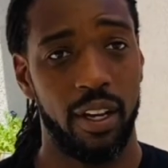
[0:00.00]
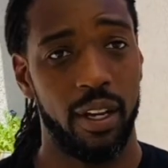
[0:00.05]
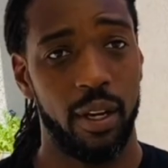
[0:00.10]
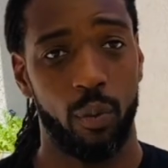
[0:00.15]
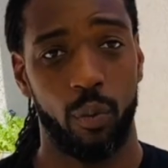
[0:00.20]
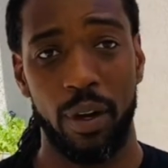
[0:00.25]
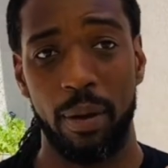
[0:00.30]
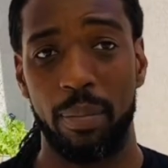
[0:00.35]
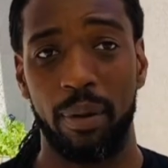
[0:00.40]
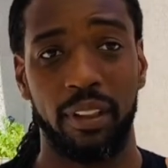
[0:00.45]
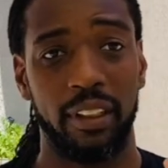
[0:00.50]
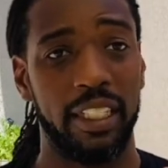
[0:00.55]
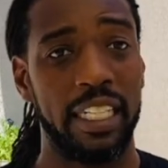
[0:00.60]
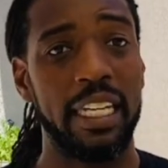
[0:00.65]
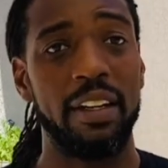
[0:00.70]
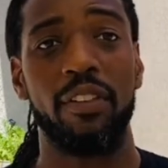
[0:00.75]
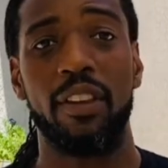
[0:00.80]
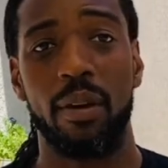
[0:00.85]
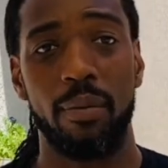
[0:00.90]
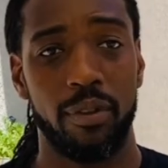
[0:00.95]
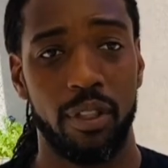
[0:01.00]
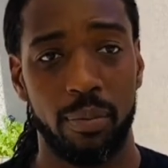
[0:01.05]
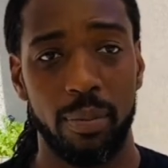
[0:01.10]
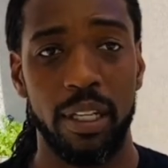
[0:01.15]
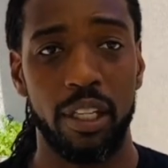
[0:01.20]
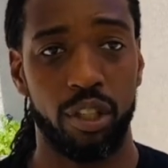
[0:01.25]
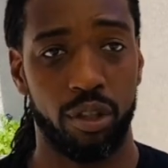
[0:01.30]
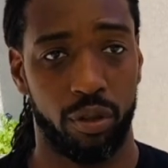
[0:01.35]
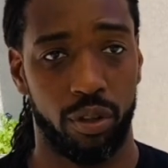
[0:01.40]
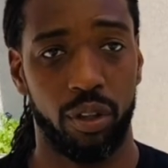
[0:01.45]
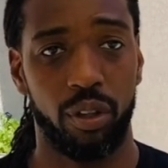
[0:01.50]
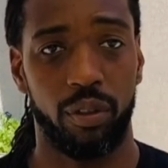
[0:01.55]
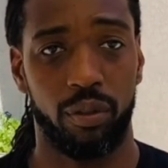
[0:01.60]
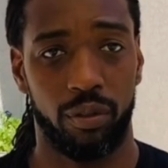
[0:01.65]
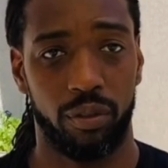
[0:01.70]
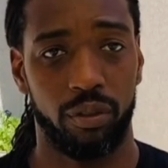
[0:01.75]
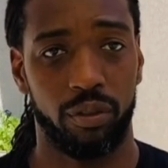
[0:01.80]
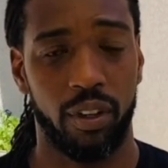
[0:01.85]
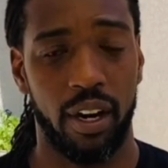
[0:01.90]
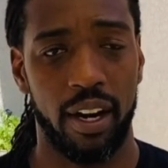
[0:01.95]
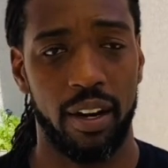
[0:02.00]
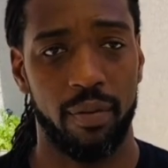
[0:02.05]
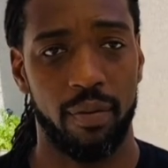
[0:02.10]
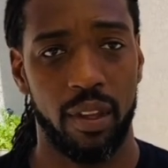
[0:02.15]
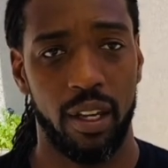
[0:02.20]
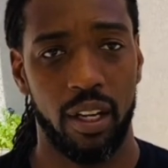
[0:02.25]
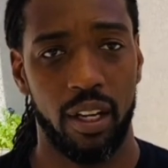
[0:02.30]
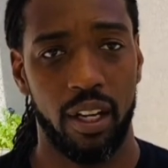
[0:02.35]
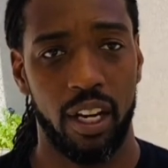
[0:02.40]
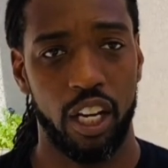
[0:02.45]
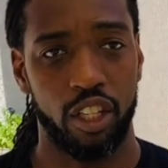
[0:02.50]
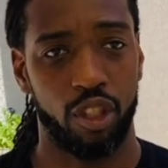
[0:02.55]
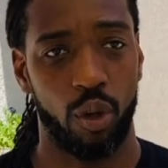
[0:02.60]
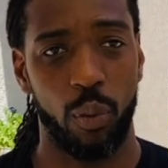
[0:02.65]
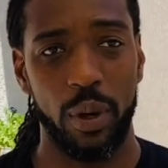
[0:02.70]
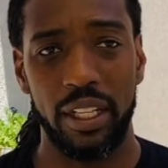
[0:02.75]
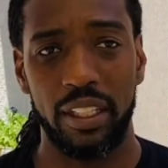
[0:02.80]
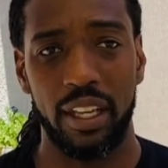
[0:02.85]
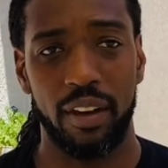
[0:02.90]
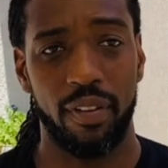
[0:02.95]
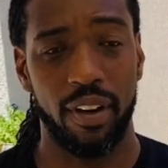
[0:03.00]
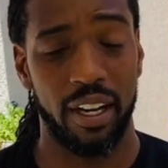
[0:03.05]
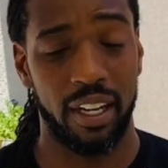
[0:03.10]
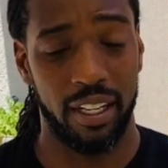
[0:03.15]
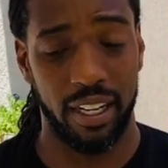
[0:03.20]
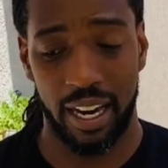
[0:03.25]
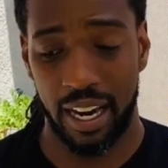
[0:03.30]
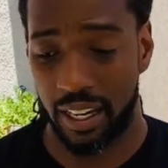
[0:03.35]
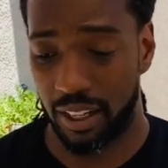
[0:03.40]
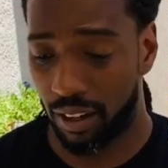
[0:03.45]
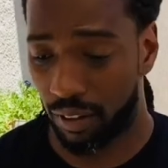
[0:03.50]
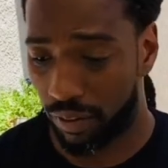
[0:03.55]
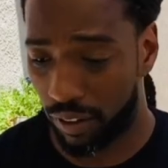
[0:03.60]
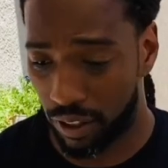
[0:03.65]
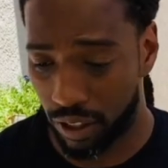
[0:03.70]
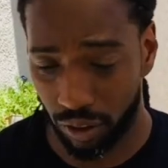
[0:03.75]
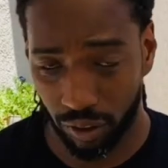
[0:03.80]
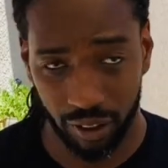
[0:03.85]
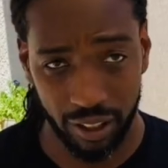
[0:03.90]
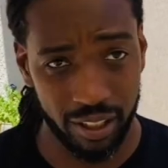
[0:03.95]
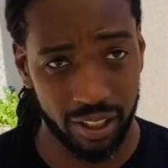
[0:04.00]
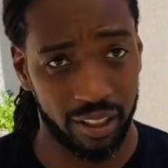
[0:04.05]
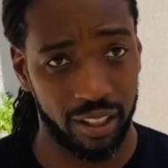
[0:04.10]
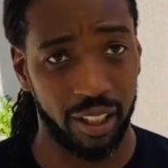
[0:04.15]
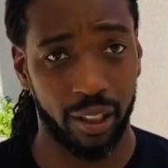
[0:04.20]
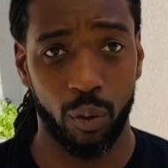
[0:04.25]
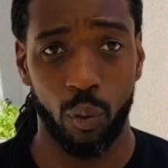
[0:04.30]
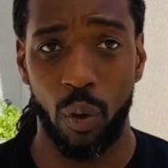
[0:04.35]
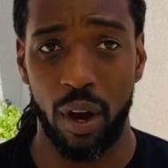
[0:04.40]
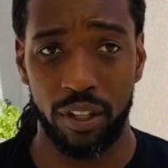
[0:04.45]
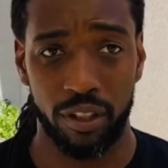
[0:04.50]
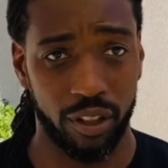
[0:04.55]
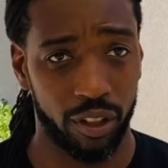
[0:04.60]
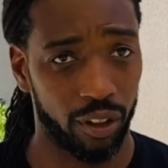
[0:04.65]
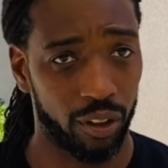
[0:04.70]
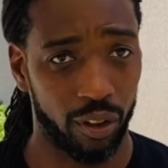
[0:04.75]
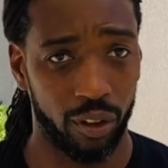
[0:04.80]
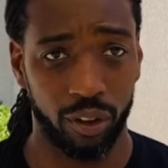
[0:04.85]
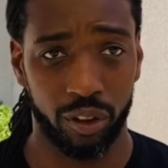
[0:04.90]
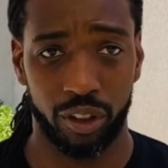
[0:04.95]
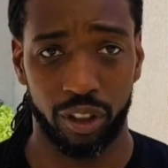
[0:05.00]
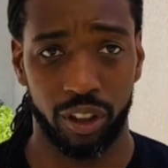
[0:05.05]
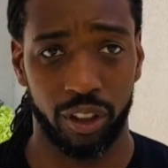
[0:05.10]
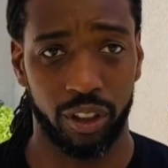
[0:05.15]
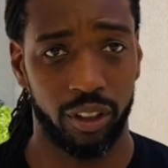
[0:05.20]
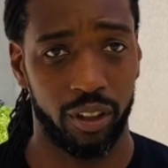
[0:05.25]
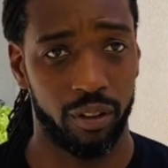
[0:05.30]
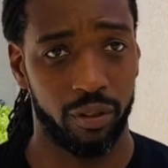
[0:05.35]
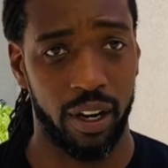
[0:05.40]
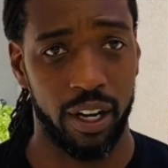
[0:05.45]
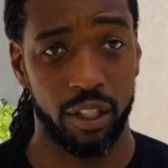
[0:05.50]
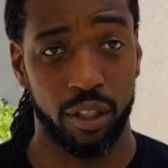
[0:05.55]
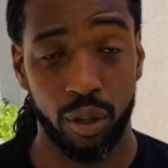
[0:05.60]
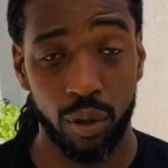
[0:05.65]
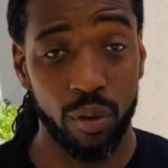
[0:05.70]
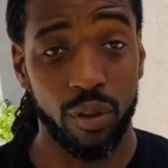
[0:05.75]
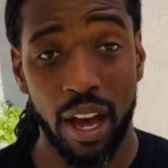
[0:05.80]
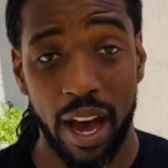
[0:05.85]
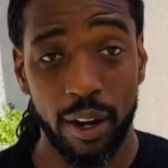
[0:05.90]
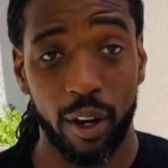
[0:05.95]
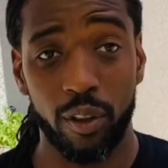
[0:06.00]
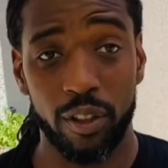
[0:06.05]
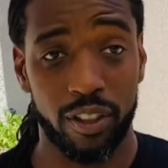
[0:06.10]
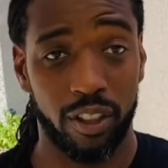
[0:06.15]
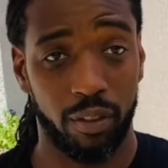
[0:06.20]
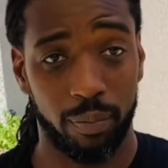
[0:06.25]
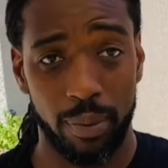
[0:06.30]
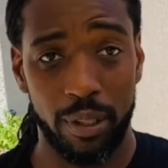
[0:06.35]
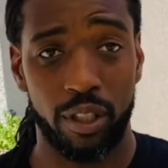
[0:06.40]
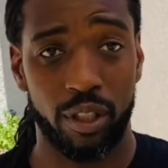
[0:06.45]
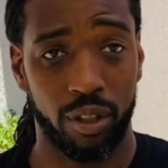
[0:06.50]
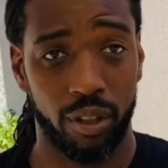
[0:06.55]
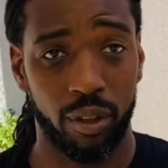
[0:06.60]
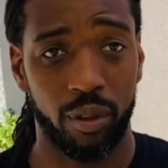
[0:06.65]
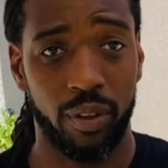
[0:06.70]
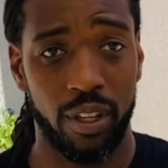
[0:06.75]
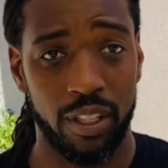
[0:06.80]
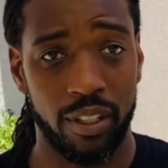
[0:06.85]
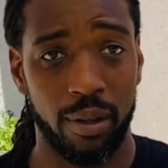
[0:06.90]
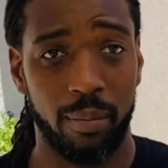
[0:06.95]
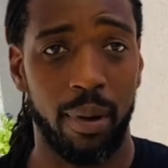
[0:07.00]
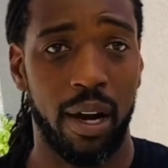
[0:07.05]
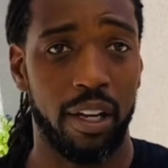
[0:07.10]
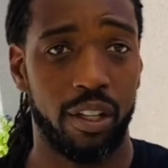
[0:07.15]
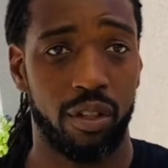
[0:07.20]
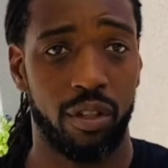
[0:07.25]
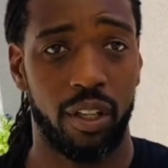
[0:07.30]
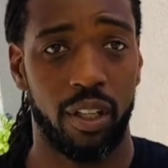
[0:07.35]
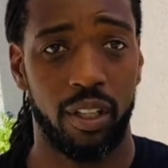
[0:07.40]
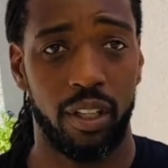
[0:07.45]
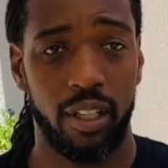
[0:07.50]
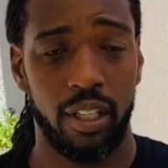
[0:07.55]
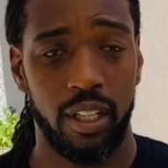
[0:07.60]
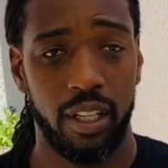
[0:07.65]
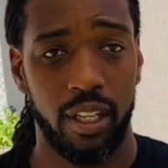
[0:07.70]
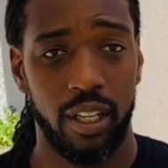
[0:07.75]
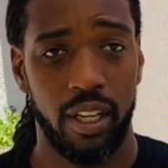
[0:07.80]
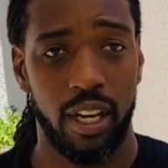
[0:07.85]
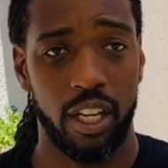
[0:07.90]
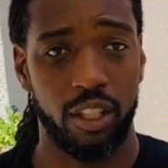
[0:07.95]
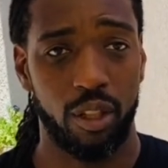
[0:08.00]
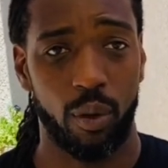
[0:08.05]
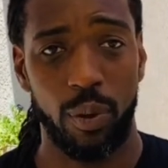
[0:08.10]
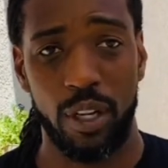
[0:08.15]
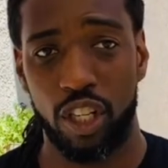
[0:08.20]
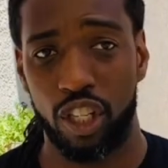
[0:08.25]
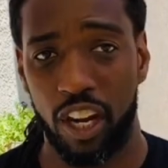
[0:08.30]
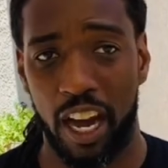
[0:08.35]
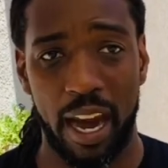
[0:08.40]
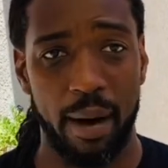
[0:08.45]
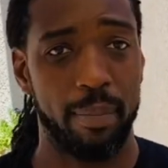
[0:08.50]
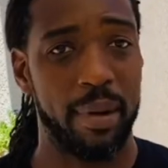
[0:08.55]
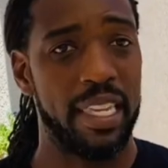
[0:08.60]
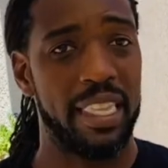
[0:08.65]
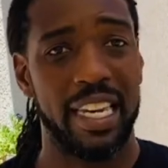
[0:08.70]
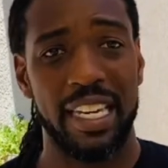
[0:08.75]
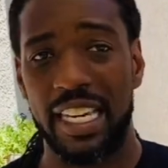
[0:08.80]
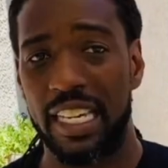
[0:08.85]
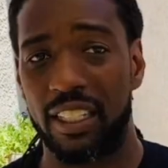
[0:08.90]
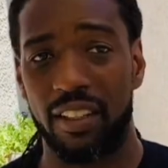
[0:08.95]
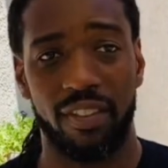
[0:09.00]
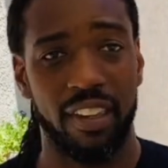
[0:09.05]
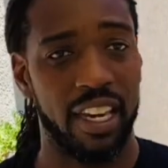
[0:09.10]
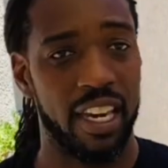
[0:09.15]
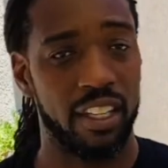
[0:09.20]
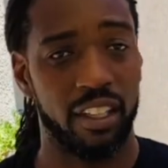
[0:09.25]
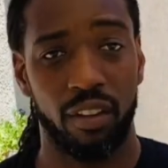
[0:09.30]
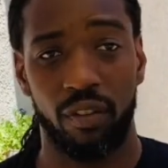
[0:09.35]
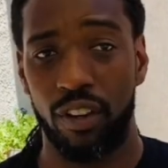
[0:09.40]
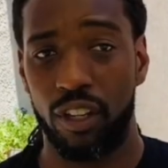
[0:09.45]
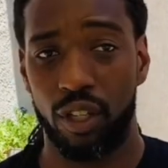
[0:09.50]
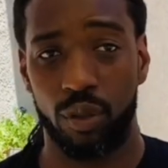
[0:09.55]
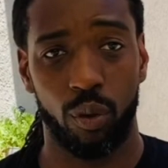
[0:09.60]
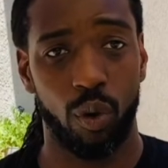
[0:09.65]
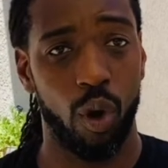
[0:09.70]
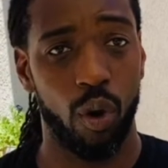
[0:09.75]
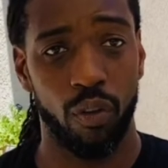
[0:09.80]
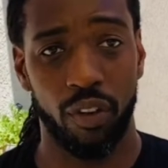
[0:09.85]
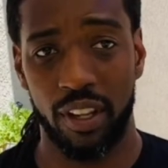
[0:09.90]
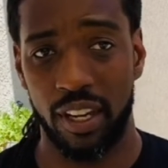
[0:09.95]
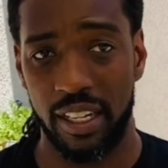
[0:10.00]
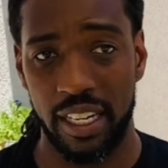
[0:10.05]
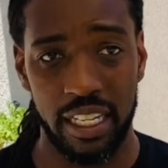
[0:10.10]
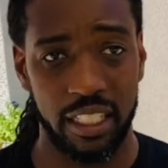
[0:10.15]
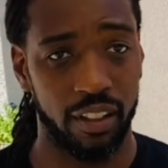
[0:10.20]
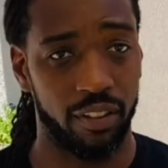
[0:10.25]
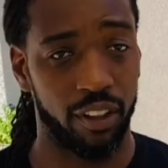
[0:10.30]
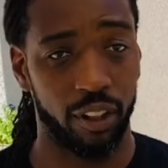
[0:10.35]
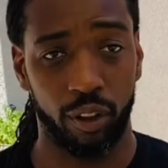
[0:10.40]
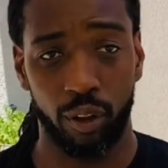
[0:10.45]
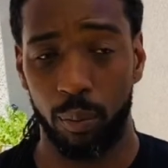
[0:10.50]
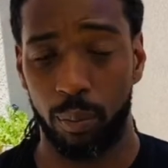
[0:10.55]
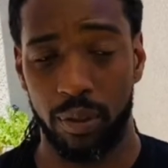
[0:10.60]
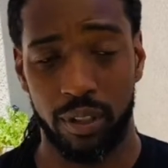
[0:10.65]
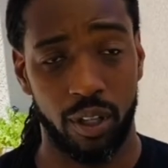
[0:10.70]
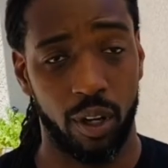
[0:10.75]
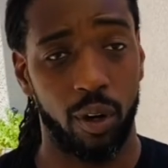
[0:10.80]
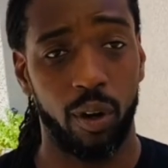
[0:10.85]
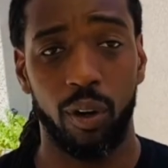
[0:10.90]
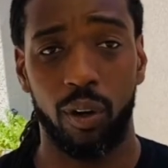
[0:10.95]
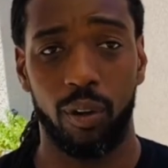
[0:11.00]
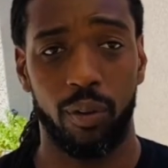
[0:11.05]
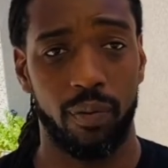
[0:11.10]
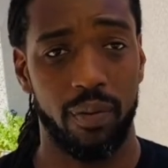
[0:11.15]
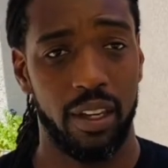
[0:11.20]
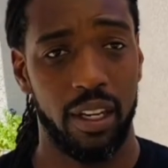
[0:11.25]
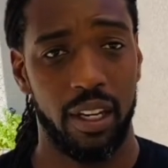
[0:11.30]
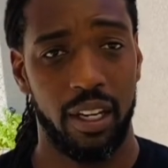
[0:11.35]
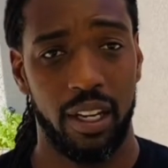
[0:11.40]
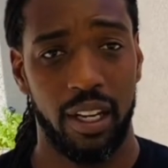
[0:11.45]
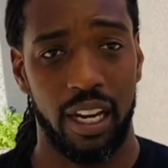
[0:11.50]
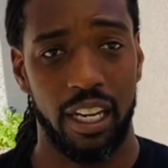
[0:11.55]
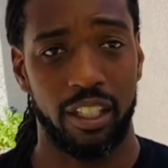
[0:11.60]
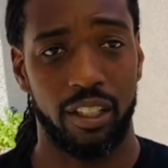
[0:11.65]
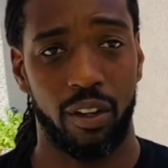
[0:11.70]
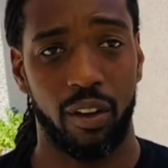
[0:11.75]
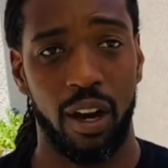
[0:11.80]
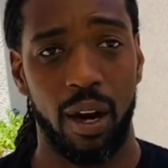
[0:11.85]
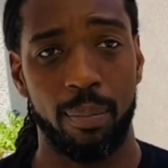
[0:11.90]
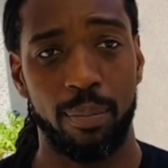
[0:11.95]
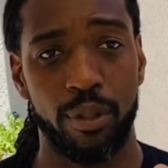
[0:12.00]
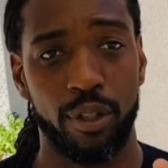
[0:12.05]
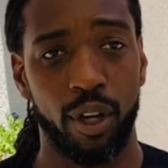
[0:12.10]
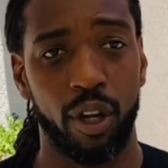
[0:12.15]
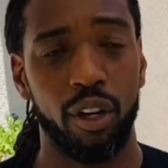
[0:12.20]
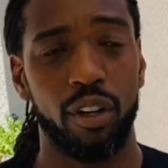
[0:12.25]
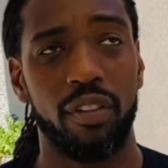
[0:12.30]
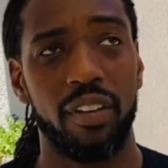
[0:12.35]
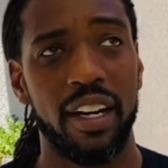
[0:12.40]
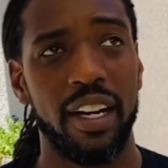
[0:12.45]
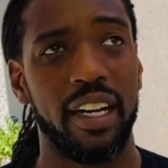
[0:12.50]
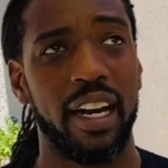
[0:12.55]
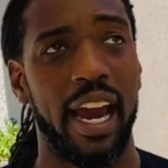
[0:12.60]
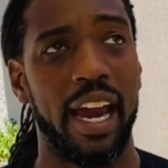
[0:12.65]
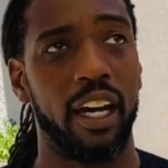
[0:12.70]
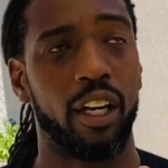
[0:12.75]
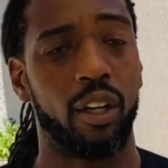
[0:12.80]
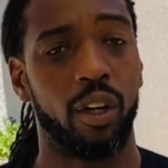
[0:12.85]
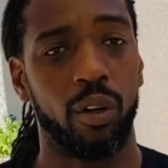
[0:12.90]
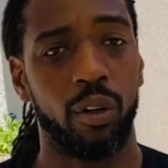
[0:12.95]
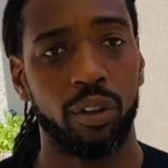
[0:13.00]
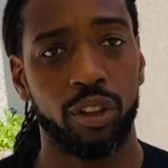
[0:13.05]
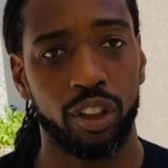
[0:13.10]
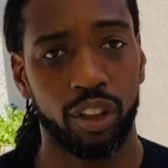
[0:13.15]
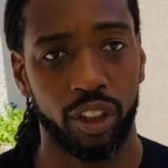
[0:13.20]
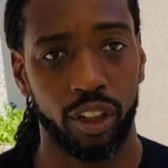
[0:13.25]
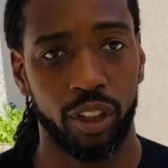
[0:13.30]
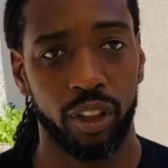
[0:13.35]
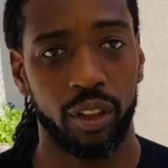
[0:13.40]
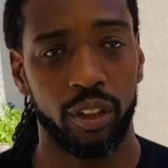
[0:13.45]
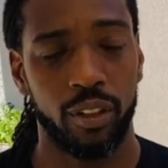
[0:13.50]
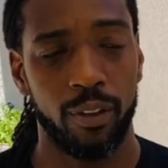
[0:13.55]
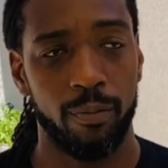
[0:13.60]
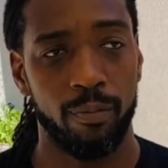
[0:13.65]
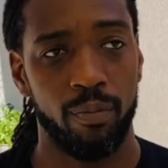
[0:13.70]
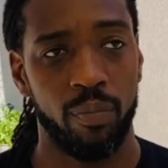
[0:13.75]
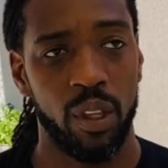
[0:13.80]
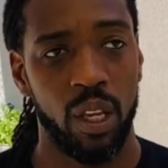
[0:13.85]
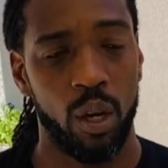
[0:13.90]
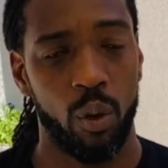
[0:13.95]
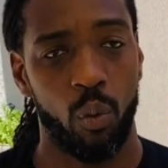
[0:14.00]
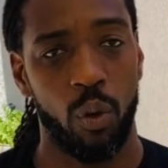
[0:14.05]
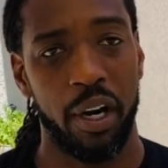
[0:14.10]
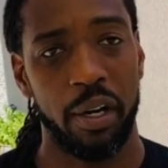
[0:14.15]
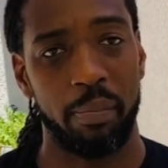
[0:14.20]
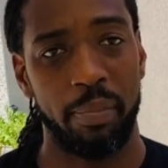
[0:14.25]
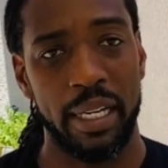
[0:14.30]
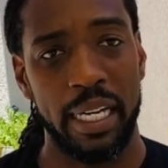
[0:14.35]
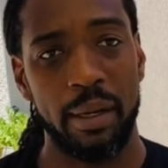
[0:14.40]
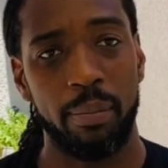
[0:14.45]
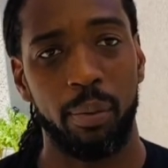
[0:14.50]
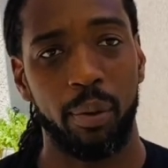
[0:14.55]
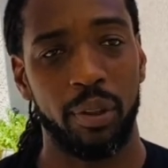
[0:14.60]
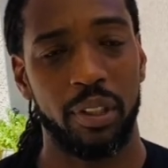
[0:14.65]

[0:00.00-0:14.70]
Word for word: we believe them to be true, right? And so we live in an individualistic Western culture, right? To thine own self be true is the mantra. And so we champion the needs of the individual over the needs of the group as a whole. And so observing a culture where people